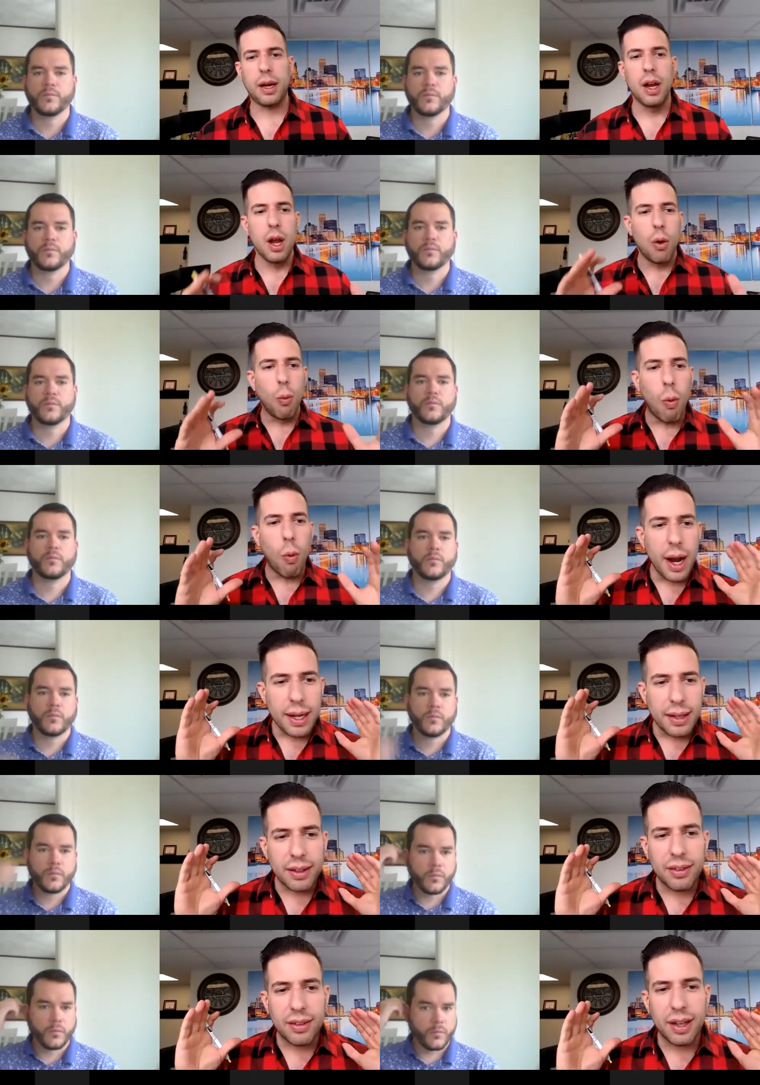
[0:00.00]
Speaker 1: What
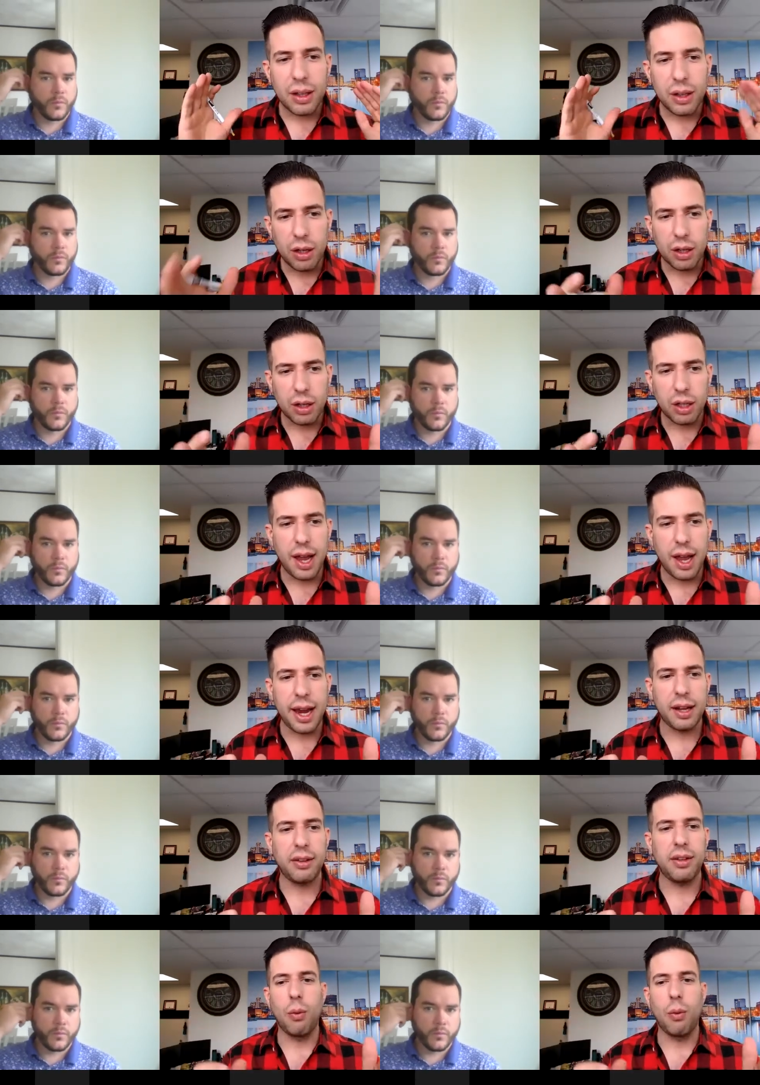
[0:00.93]
does it look like
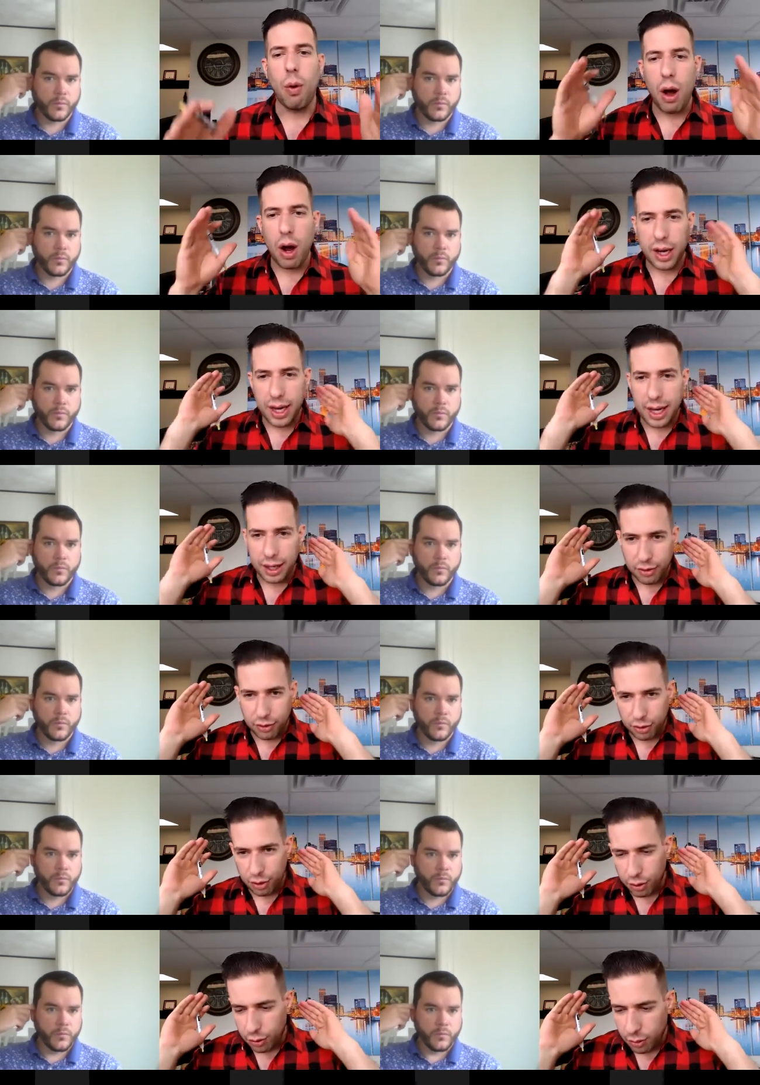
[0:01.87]
to walk
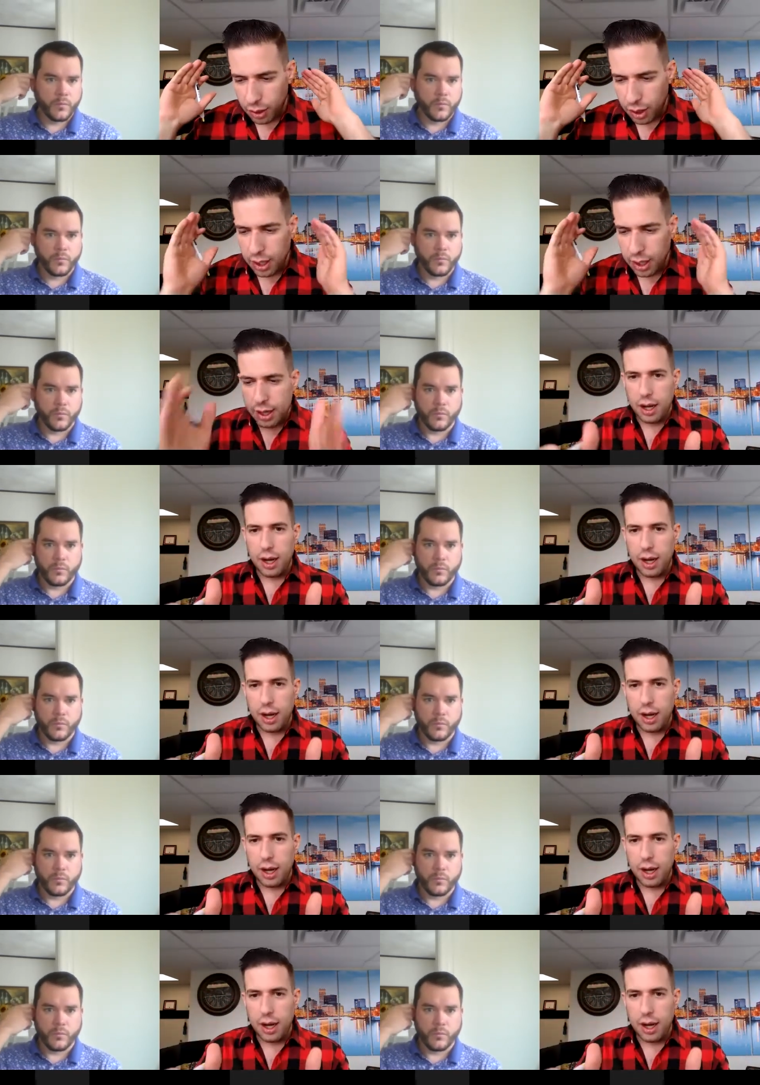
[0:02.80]
into a,